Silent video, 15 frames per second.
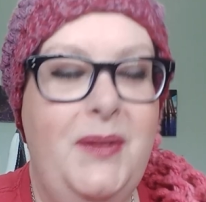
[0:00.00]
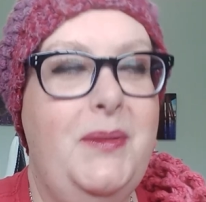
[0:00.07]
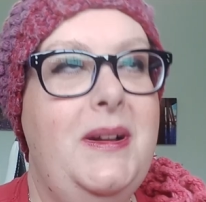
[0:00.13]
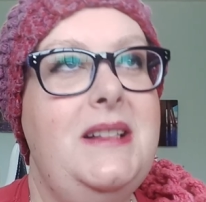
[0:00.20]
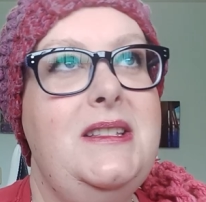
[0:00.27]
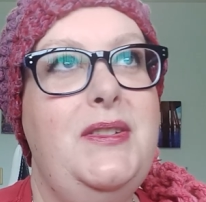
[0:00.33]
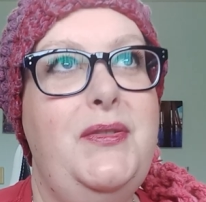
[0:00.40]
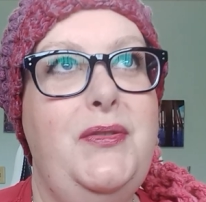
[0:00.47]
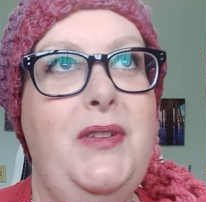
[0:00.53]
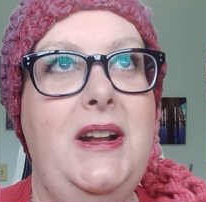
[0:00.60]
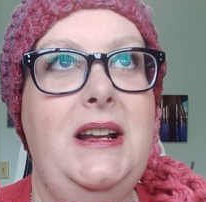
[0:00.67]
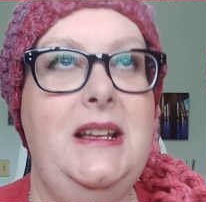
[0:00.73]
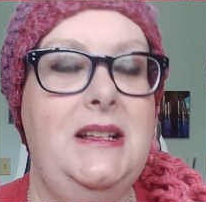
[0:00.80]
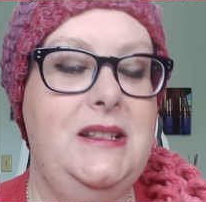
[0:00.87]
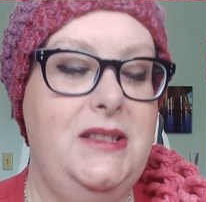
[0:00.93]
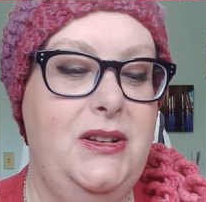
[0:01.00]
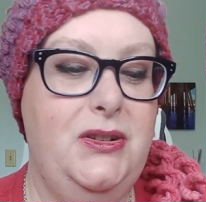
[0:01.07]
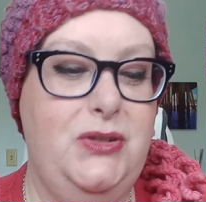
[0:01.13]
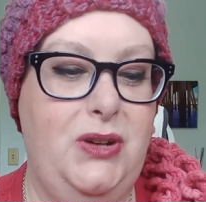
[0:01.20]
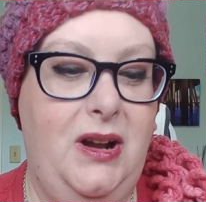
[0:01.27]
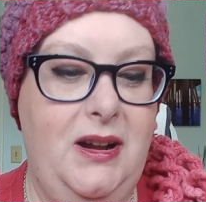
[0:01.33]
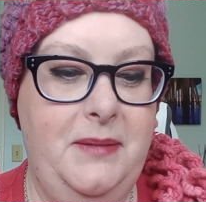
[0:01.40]
What's funny is they're
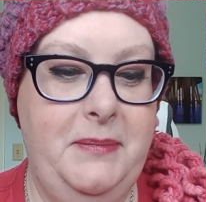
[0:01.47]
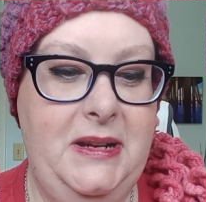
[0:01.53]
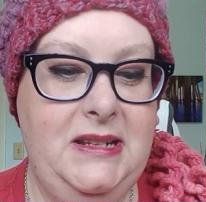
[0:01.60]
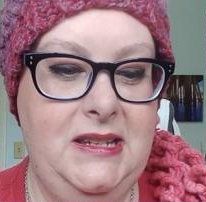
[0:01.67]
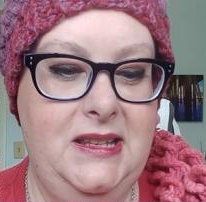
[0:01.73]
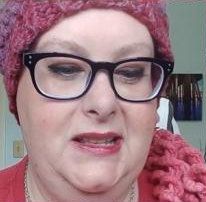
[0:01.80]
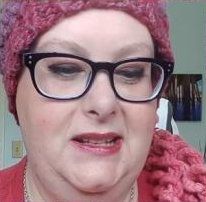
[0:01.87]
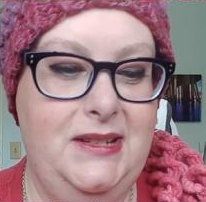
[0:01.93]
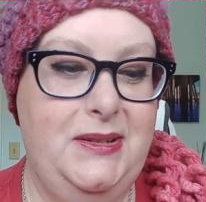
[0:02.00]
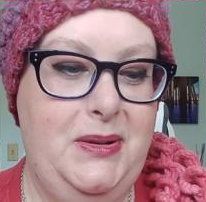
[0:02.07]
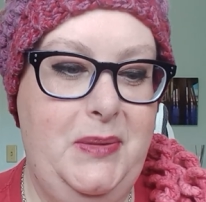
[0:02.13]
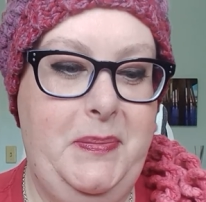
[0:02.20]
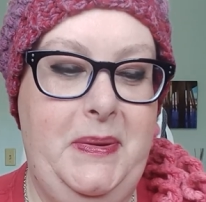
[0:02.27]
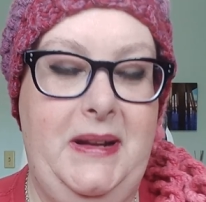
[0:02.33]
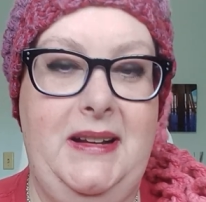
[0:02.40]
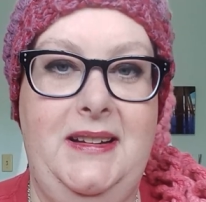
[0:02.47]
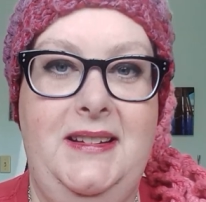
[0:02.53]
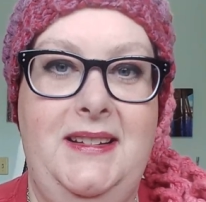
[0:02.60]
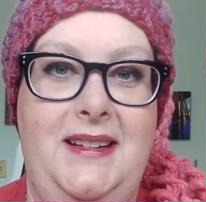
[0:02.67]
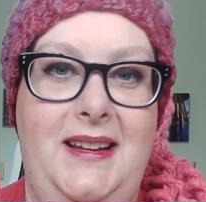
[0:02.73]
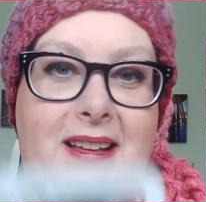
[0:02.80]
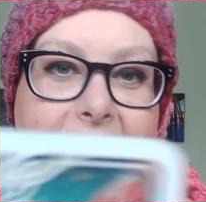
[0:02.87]
drawing me to the serpent
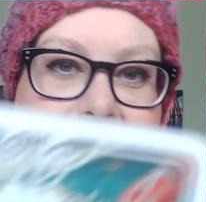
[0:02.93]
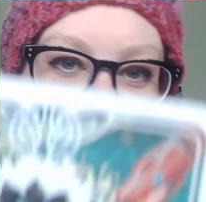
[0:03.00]
in